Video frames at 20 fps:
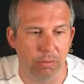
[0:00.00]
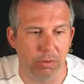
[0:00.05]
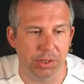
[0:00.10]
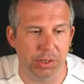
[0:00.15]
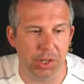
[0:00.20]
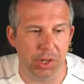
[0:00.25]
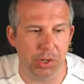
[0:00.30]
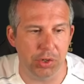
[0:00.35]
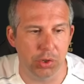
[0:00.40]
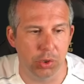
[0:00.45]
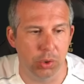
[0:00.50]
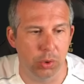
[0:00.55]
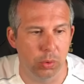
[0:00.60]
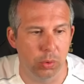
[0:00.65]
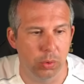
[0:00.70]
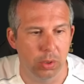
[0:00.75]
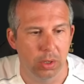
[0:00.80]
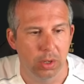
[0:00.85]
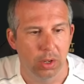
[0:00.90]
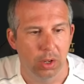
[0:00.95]

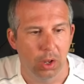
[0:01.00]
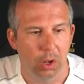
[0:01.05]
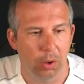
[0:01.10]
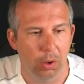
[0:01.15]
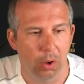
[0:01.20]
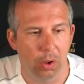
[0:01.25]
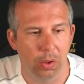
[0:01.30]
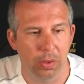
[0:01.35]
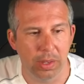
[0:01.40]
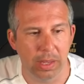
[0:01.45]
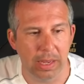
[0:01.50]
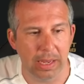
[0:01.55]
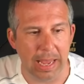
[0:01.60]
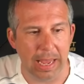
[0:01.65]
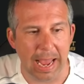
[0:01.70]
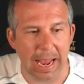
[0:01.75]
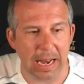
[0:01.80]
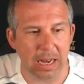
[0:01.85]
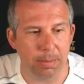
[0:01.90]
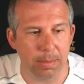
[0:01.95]
residual on the
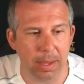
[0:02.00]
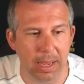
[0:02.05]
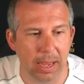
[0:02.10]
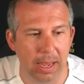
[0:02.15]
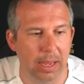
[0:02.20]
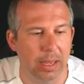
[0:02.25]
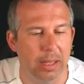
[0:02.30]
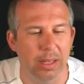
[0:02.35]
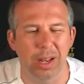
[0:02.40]
enemy?